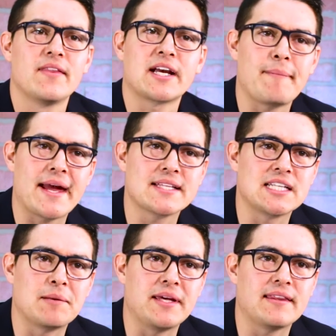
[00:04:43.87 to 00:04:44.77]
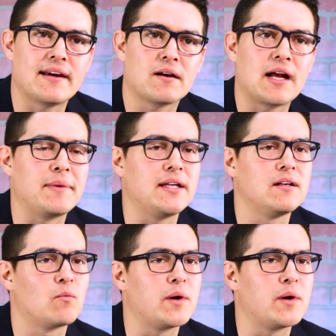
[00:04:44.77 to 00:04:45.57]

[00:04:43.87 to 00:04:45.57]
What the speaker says: The command's going to be there. I mean,